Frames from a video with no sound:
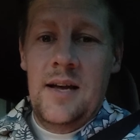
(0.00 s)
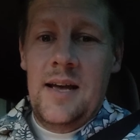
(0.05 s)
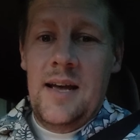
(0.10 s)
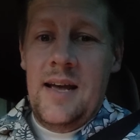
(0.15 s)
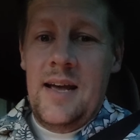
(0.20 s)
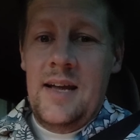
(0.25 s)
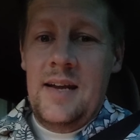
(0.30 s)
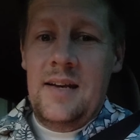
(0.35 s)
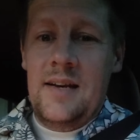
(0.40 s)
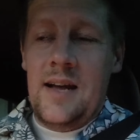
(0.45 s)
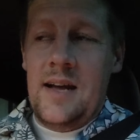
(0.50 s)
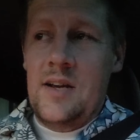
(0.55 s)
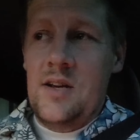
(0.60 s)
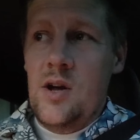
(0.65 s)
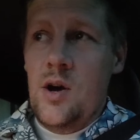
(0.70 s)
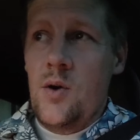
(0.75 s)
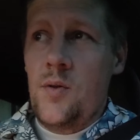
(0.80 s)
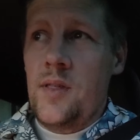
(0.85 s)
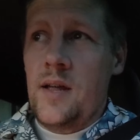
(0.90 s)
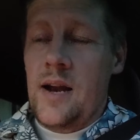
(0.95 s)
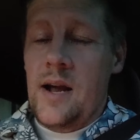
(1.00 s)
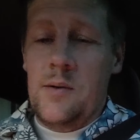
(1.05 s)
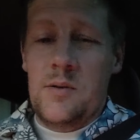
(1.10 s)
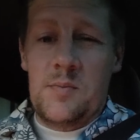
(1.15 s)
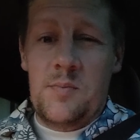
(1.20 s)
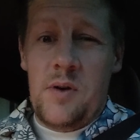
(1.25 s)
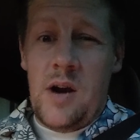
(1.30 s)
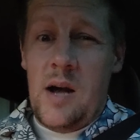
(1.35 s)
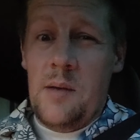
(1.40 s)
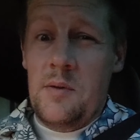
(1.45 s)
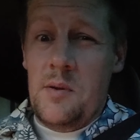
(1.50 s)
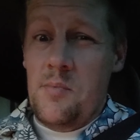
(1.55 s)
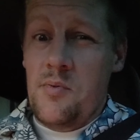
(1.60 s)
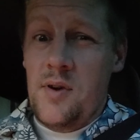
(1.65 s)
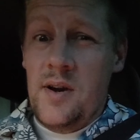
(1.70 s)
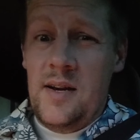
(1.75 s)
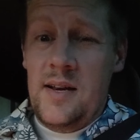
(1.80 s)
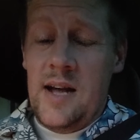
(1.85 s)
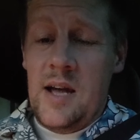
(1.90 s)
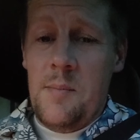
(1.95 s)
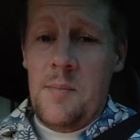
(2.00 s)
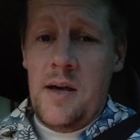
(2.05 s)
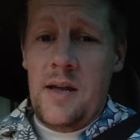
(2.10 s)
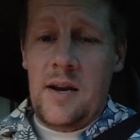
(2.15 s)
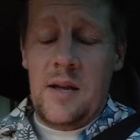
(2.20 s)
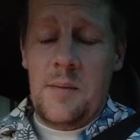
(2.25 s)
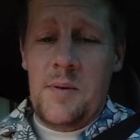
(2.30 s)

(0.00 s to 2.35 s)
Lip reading: And I know that I was probably pre-diabetic